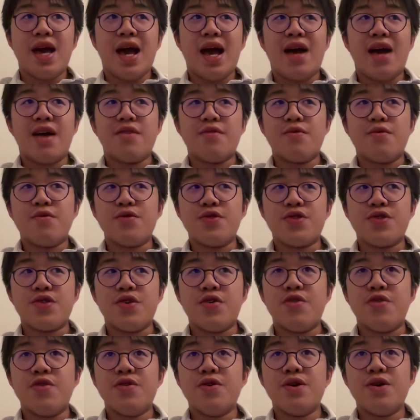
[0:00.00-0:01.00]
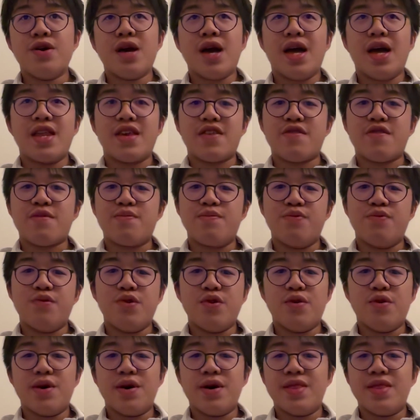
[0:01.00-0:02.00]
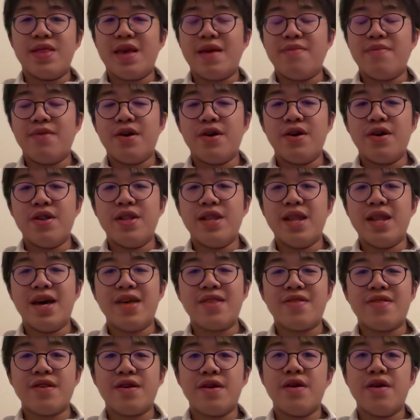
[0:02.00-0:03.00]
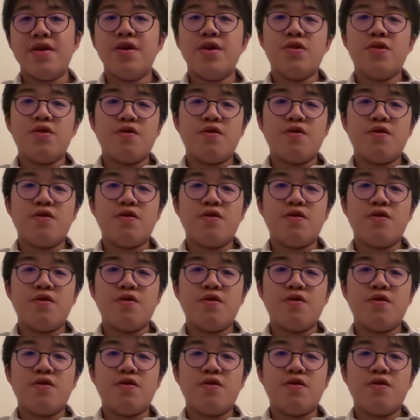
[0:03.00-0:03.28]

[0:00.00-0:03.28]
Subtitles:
and also an explorer named Urdaneta,